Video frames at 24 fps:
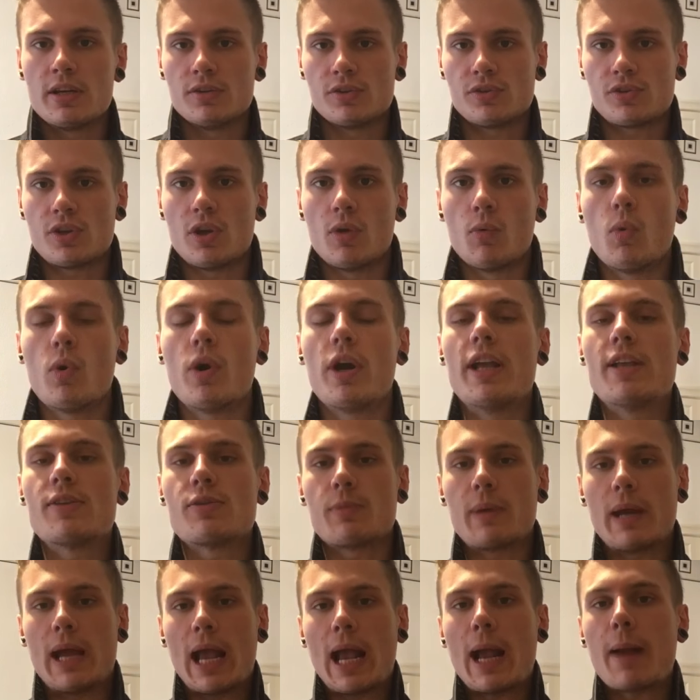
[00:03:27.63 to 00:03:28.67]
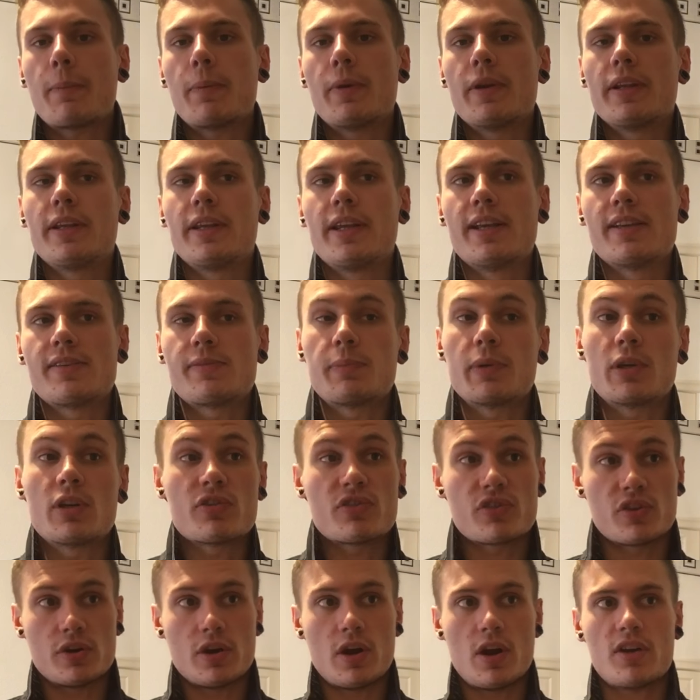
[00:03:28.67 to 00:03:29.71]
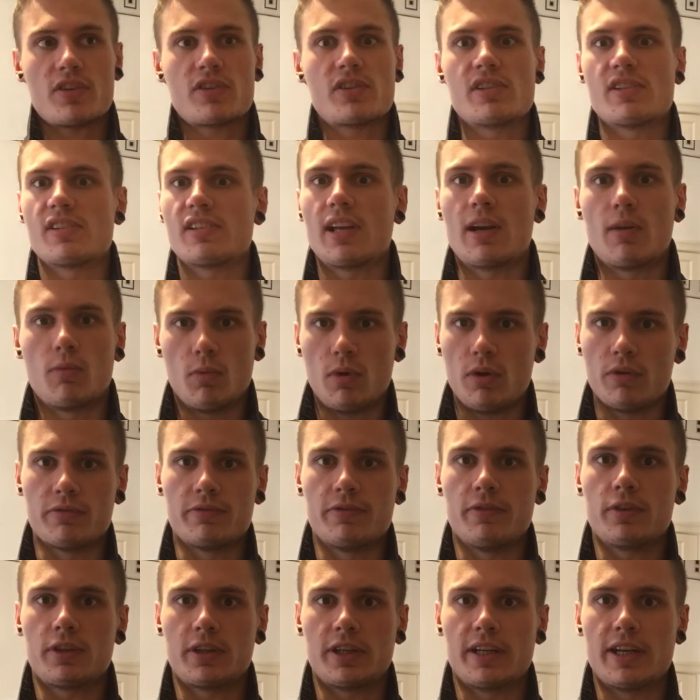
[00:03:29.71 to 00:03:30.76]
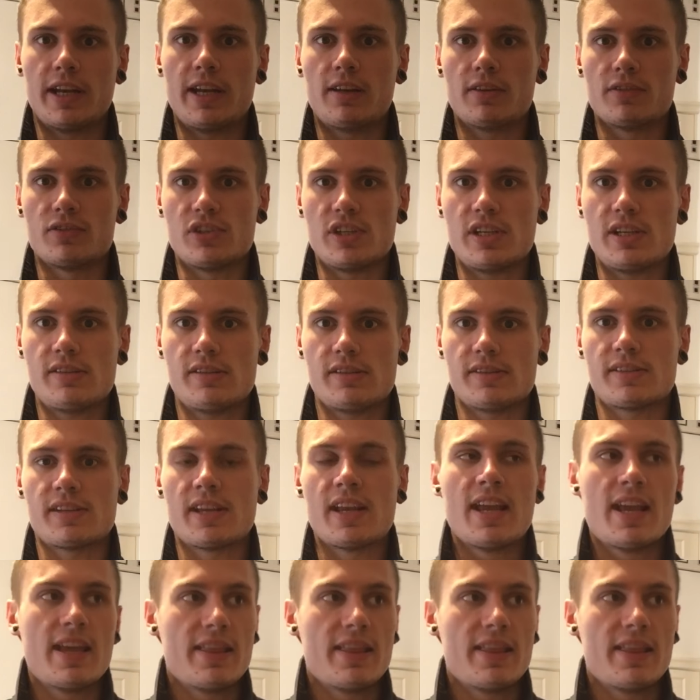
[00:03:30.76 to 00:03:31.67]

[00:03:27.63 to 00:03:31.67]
So what ends up happening is, because the narcissist is like, whoa, fucking hell, Jesus,